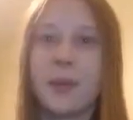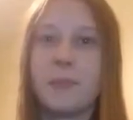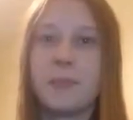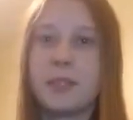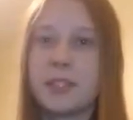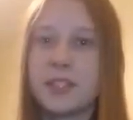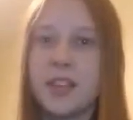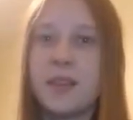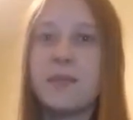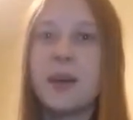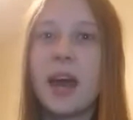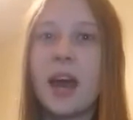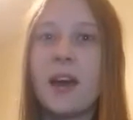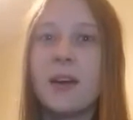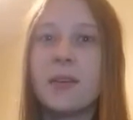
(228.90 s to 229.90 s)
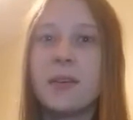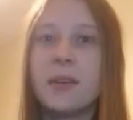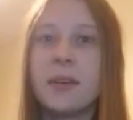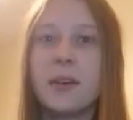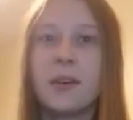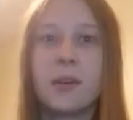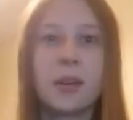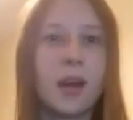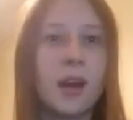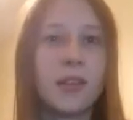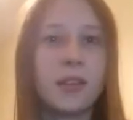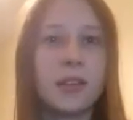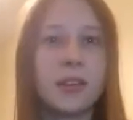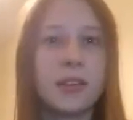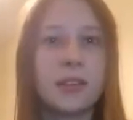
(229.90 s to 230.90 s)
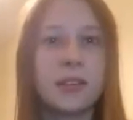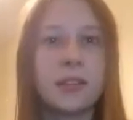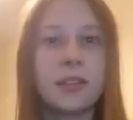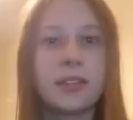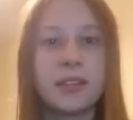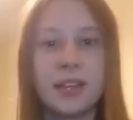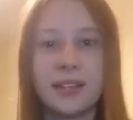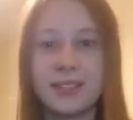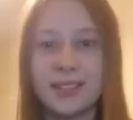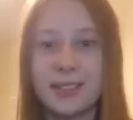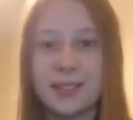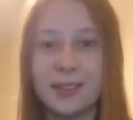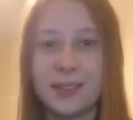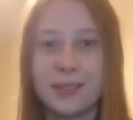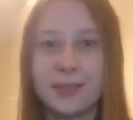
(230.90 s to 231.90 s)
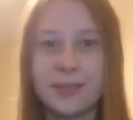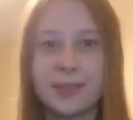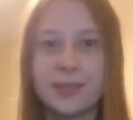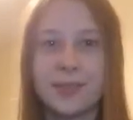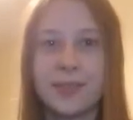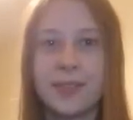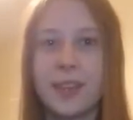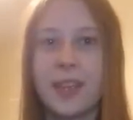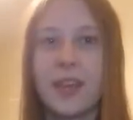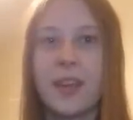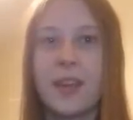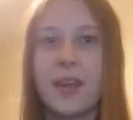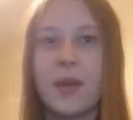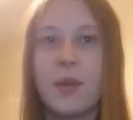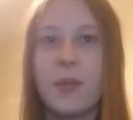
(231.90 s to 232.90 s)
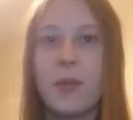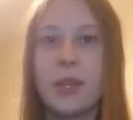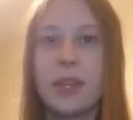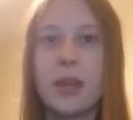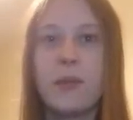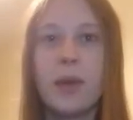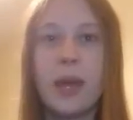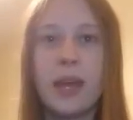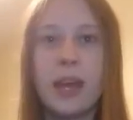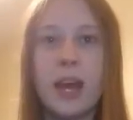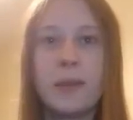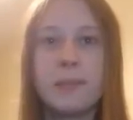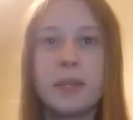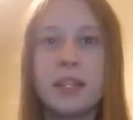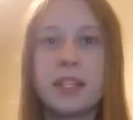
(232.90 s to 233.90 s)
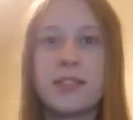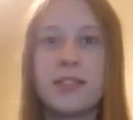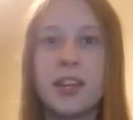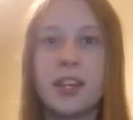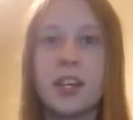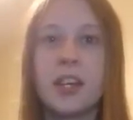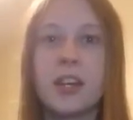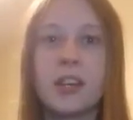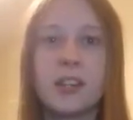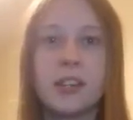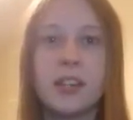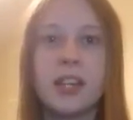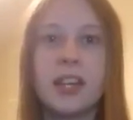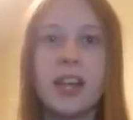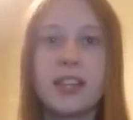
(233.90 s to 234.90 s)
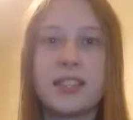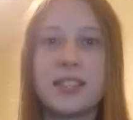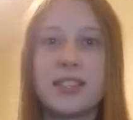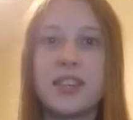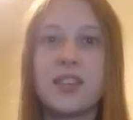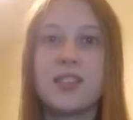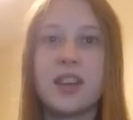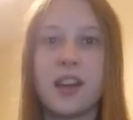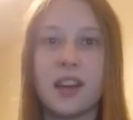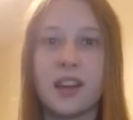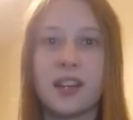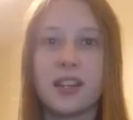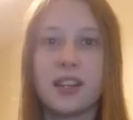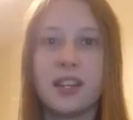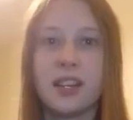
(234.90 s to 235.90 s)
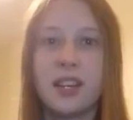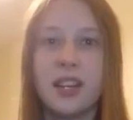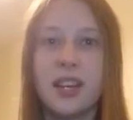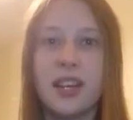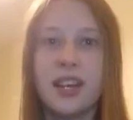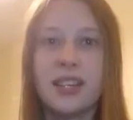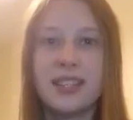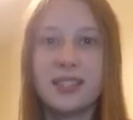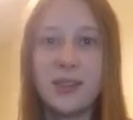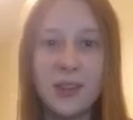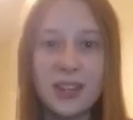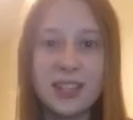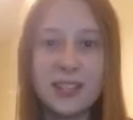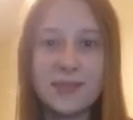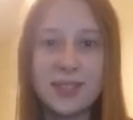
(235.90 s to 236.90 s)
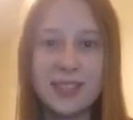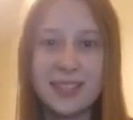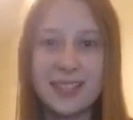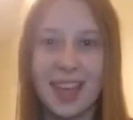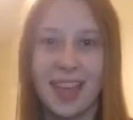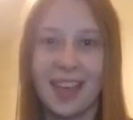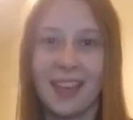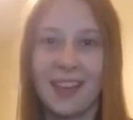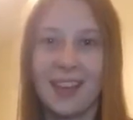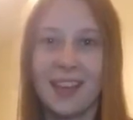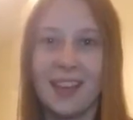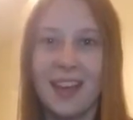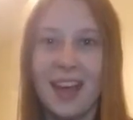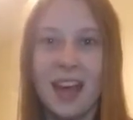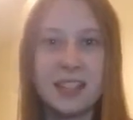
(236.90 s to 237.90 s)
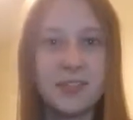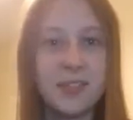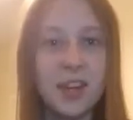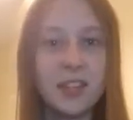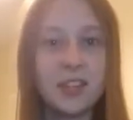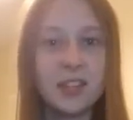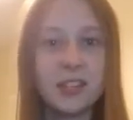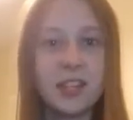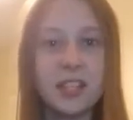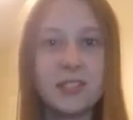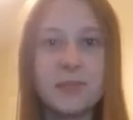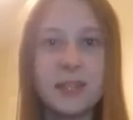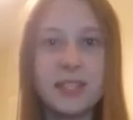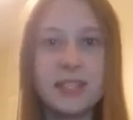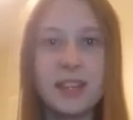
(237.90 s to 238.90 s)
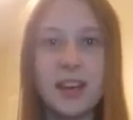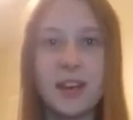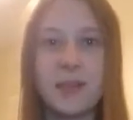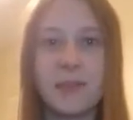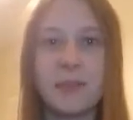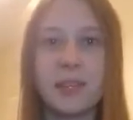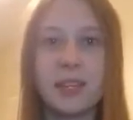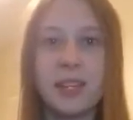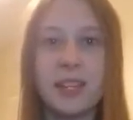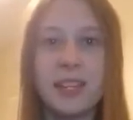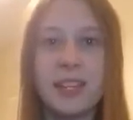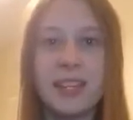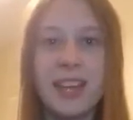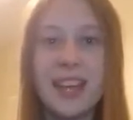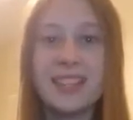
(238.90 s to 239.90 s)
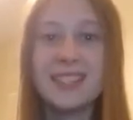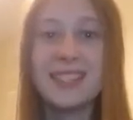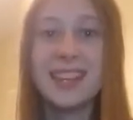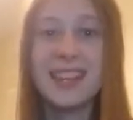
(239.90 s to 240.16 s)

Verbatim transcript: But somehow or other, they do. When they wake up, it's very early and still dark. It's Christmas Day. Has Father Christmas come? Yes,